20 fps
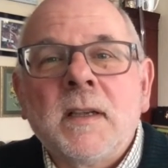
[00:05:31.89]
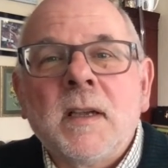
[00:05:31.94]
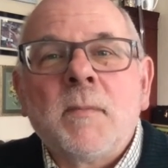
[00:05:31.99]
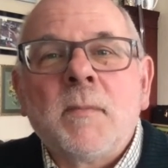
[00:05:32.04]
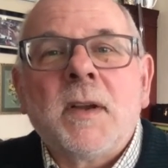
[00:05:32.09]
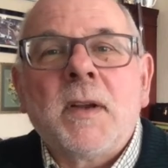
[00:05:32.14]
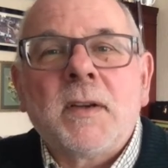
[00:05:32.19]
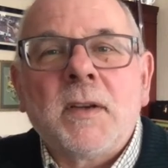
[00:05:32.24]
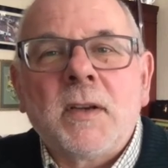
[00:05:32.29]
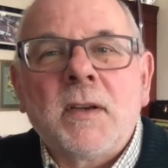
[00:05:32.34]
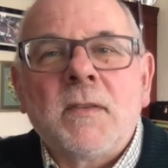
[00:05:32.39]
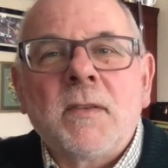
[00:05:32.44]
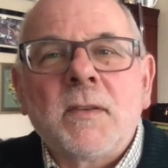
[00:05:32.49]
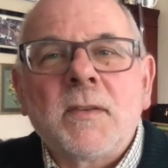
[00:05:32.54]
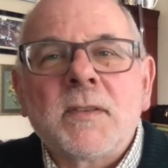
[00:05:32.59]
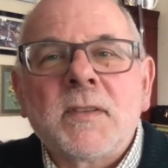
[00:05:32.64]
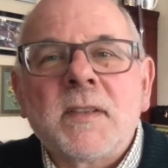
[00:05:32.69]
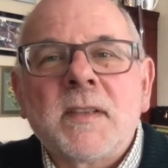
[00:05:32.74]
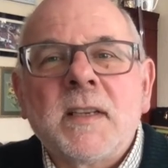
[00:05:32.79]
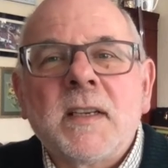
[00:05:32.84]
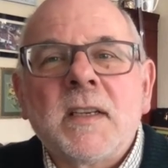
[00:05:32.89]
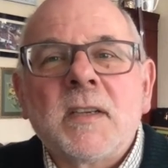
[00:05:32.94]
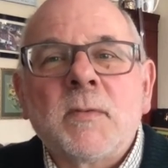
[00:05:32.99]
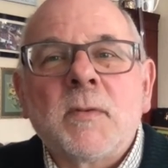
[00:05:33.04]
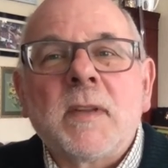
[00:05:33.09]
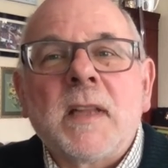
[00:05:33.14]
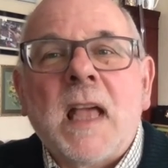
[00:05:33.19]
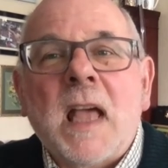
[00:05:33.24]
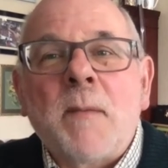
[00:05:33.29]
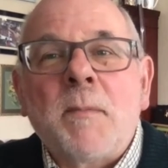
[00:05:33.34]
But none of those things will
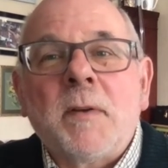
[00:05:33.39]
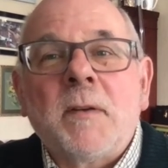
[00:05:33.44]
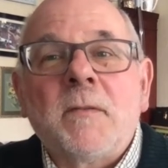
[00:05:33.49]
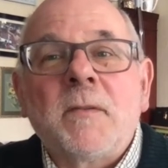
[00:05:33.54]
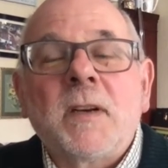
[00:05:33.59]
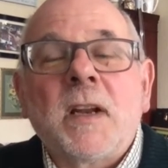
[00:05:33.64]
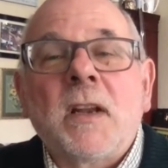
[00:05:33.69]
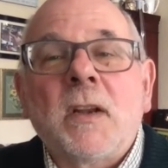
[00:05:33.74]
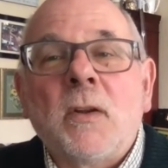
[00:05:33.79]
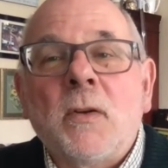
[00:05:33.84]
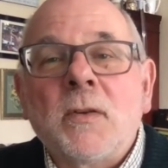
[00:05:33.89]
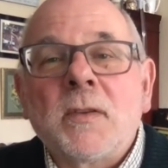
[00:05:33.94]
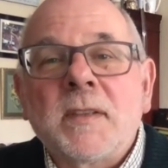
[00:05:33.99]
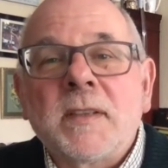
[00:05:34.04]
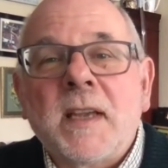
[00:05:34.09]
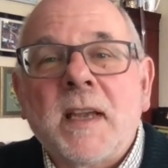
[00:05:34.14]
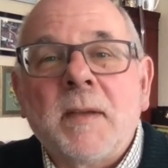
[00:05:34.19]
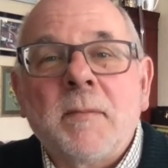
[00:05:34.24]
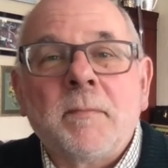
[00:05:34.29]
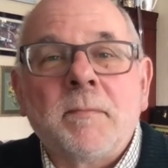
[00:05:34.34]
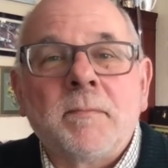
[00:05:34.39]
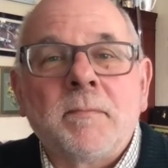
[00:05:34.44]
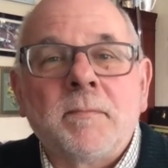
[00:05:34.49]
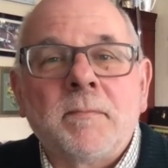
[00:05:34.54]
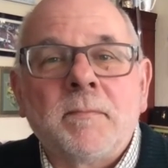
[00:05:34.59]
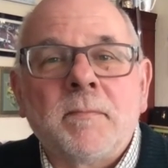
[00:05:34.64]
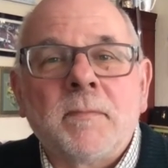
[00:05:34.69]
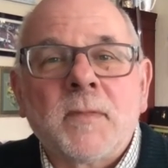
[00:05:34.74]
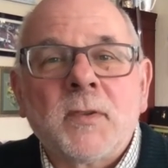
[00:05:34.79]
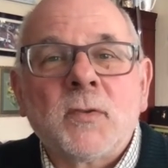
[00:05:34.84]
happen for a long time,
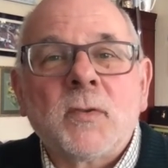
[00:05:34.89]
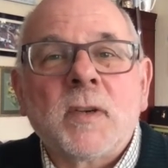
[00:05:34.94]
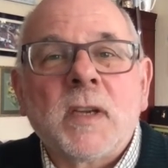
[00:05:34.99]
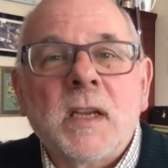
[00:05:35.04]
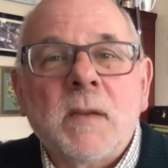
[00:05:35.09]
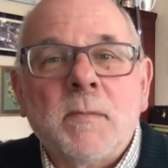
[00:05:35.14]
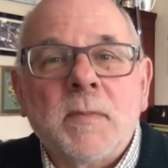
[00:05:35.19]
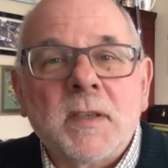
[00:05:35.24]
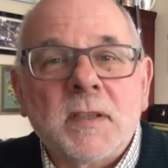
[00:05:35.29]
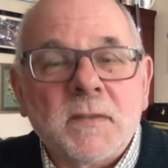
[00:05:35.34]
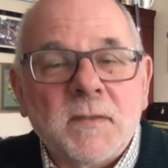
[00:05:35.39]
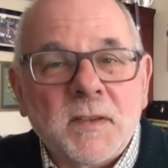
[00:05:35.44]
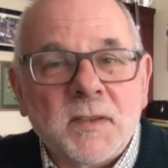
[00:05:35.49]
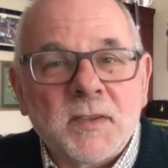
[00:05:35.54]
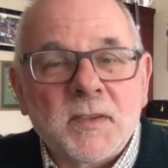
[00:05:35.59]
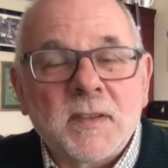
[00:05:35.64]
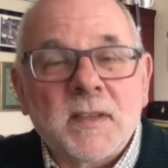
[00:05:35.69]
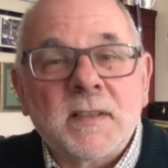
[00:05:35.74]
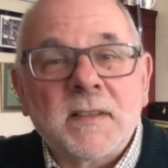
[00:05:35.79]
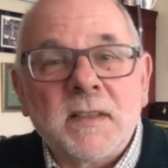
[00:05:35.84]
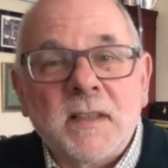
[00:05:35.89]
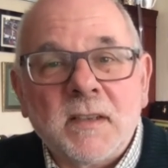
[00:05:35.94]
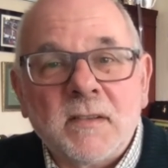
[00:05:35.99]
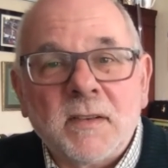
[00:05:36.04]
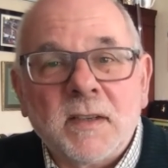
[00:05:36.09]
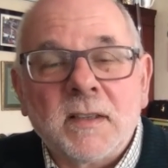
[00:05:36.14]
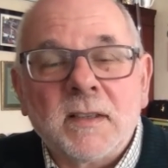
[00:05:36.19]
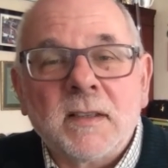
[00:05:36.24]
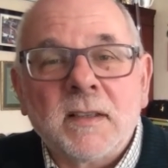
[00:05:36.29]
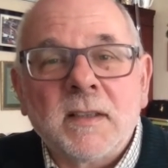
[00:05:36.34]
so keep this vision a
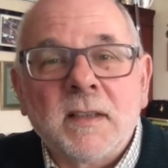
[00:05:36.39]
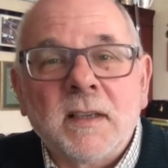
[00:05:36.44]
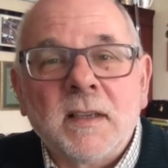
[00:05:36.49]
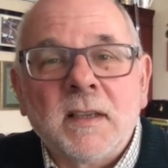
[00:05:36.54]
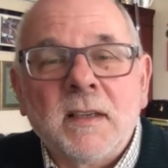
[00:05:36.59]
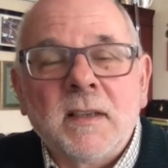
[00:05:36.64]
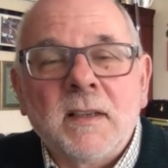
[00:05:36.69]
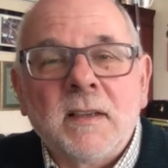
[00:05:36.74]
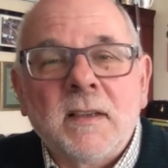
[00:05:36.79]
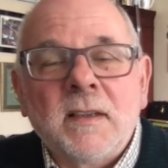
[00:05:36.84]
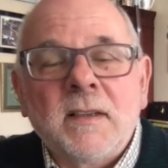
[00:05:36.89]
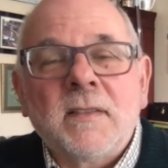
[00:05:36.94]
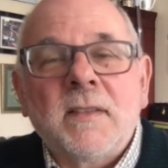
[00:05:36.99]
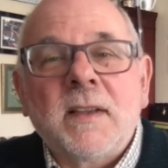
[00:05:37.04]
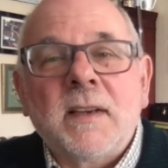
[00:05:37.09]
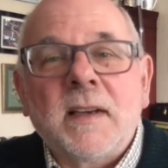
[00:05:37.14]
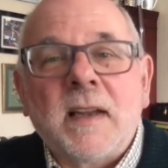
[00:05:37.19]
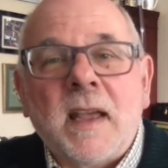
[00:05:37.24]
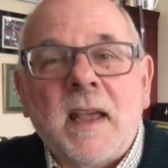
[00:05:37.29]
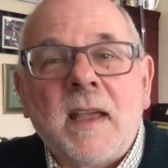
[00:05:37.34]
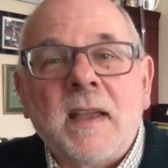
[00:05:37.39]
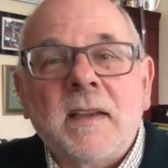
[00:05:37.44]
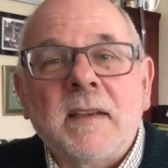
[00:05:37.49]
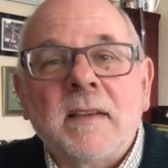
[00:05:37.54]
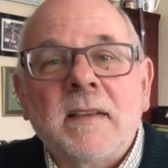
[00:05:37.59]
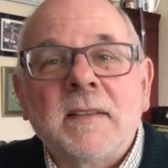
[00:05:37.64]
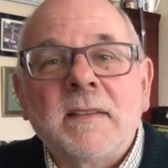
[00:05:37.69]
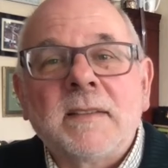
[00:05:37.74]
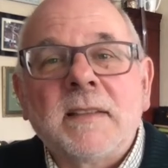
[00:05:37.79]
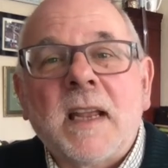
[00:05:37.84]
secret. Then I,
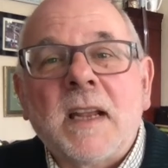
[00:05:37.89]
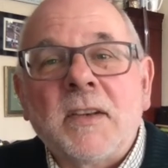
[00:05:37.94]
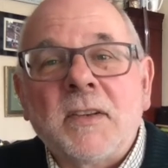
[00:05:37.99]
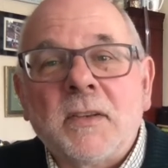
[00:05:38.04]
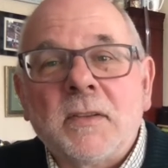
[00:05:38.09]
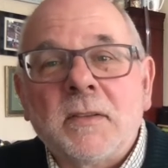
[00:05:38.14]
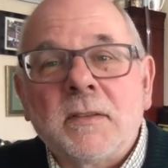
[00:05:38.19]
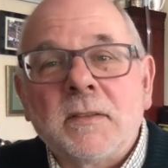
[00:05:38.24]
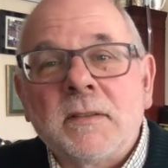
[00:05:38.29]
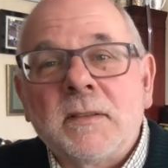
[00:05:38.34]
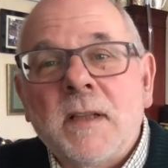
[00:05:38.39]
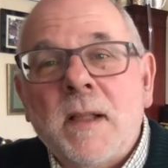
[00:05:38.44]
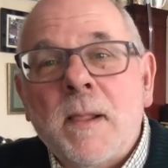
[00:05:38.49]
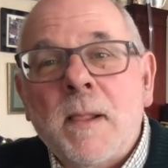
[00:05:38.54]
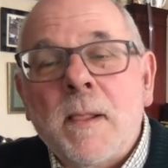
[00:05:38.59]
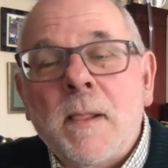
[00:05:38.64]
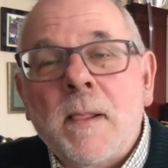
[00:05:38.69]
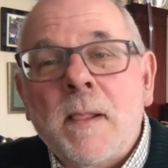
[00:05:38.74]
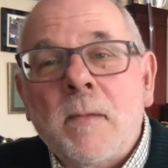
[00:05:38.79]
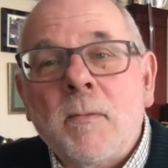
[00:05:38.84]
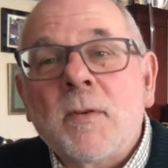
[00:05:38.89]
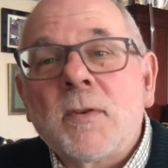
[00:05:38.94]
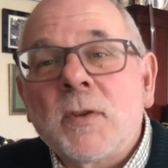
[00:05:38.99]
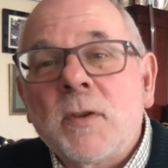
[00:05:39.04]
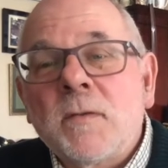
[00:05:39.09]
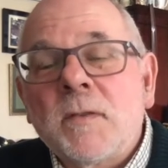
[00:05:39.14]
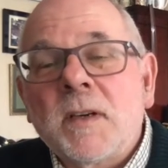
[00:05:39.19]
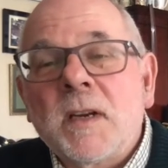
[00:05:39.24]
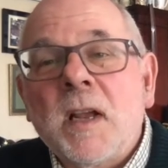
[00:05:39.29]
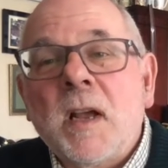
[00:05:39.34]
Daniel, was
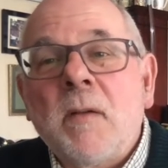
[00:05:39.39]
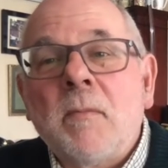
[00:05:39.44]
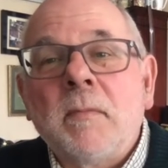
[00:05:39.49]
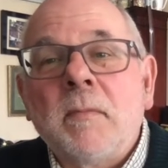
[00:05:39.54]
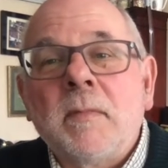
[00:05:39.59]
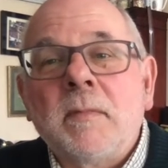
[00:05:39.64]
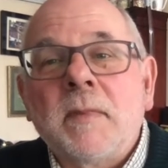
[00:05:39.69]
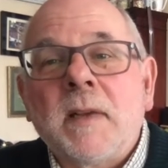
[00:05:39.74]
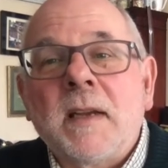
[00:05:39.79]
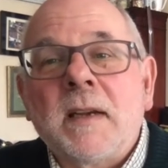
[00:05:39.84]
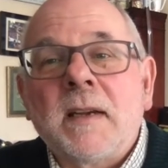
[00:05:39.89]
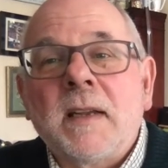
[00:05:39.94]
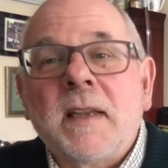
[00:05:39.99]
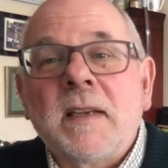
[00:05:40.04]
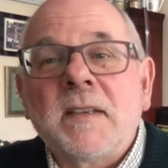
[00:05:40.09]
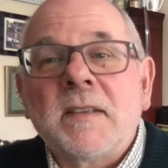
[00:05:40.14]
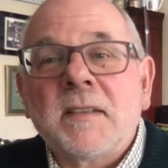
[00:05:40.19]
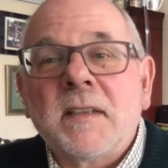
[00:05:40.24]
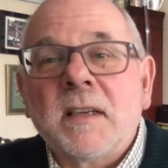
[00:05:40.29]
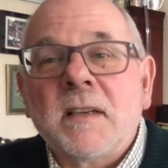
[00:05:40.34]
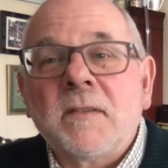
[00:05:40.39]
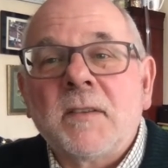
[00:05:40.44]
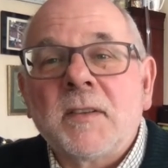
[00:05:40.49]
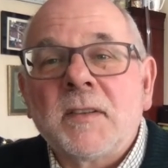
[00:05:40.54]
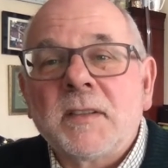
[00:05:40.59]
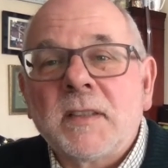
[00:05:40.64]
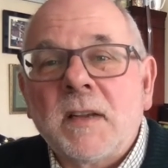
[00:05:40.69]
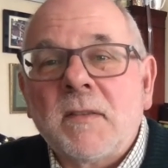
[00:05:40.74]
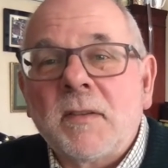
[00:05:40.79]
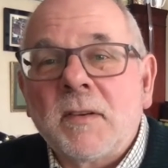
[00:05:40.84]
overcome and lay sick for
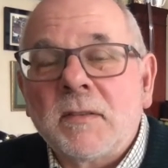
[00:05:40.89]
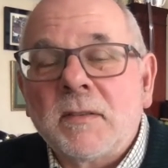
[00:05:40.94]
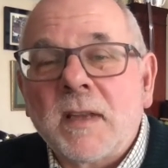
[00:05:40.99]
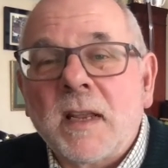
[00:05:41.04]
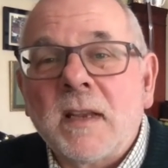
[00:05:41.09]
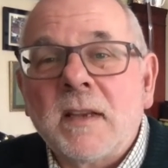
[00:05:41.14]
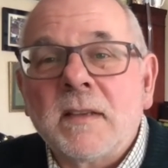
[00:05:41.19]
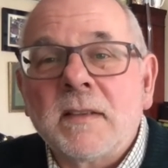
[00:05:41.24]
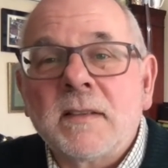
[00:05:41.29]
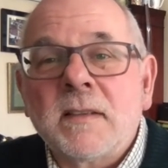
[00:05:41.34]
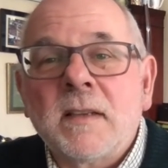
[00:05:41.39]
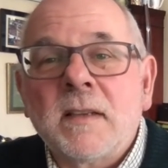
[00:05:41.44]
several days.